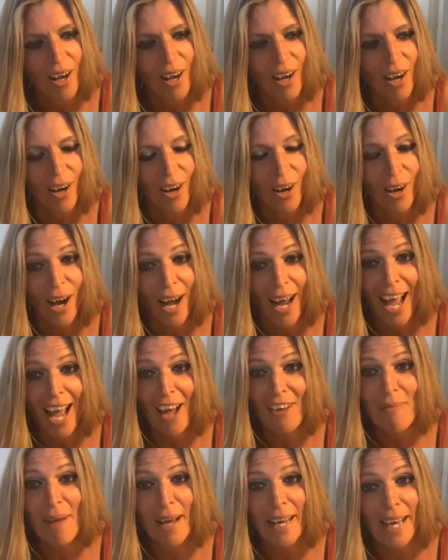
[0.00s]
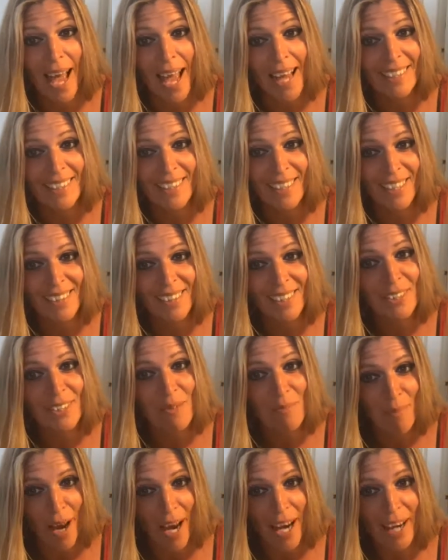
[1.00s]
I have my accent. It's a
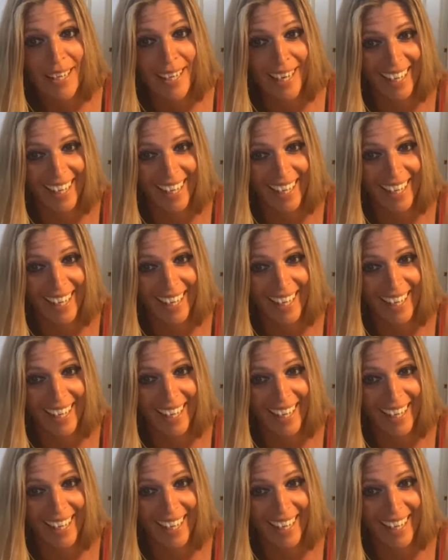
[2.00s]
barrier.